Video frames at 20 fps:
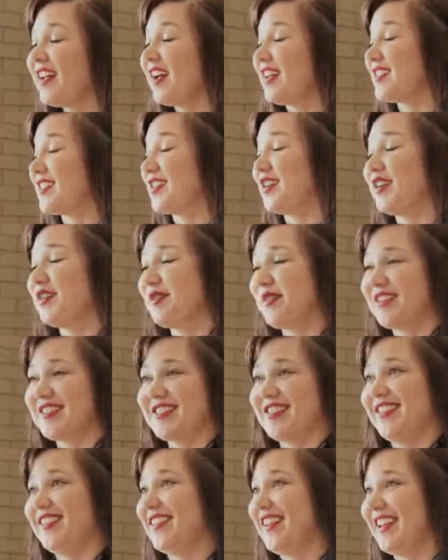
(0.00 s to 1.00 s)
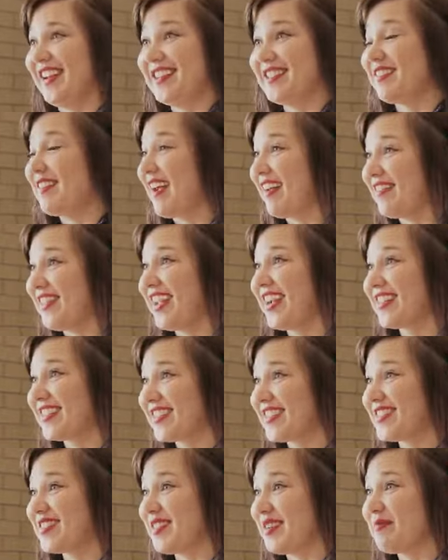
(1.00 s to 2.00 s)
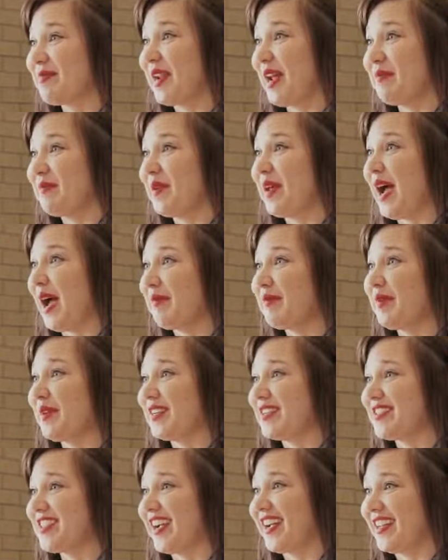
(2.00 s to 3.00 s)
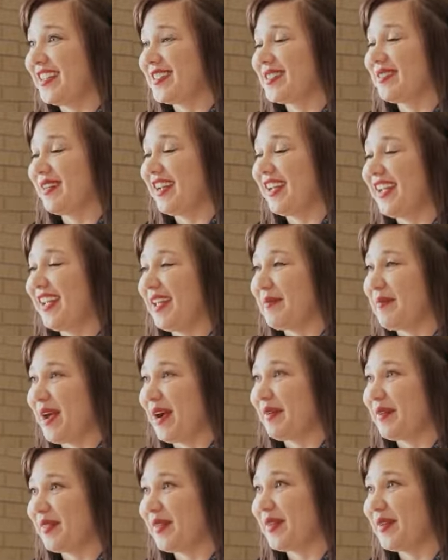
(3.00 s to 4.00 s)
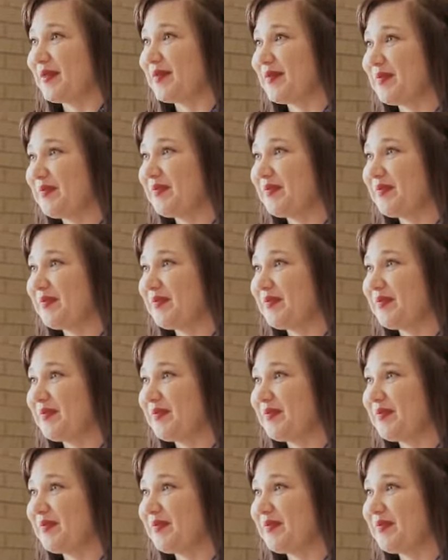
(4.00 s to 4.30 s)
That's a good question, and I don't have the answer to it, but I'd be happy to check into it and get back with you.